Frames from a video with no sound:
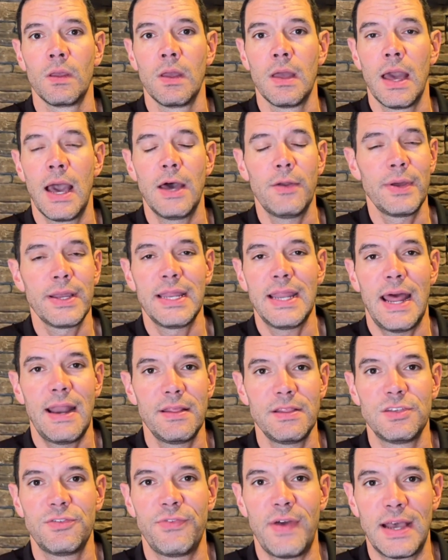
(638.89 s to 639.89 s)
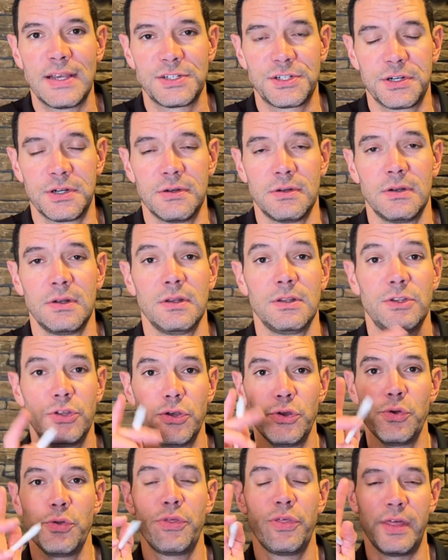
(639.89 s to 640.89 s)
How do I get out of this faster?
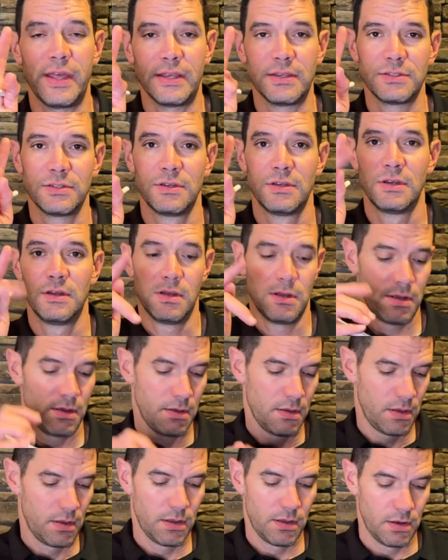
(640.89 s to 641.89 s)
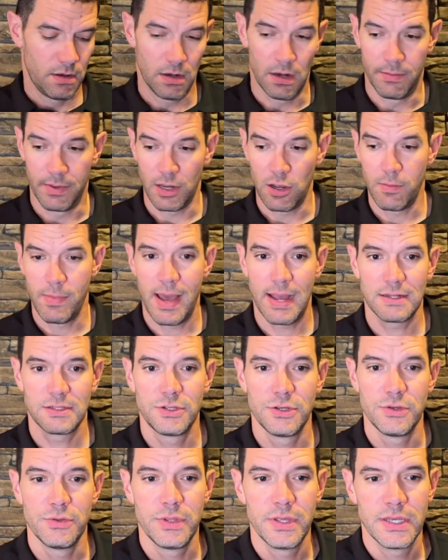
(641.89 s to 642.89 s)
Two things. Let me go back
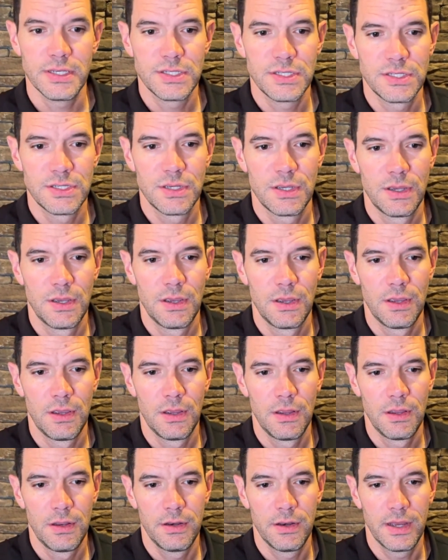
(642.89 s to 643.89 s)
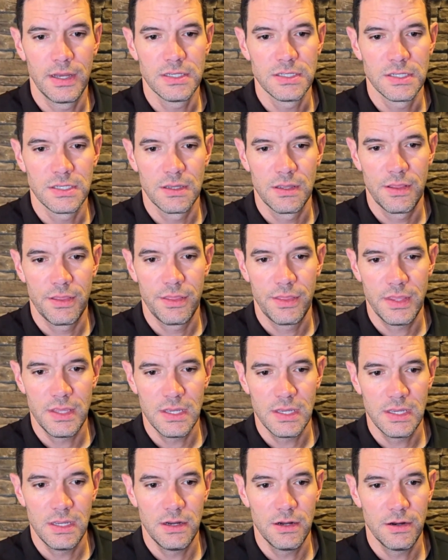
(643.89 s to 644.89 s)
to this nice
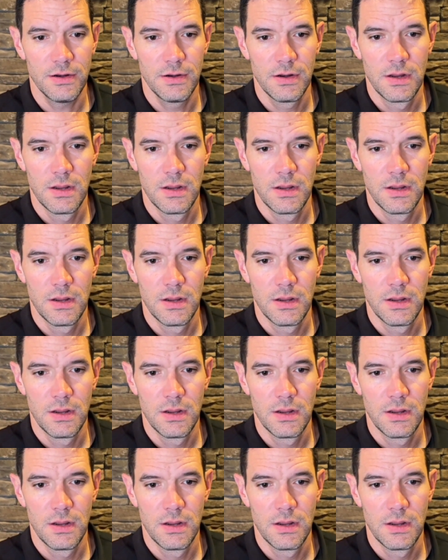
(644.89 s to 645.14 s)
thing here.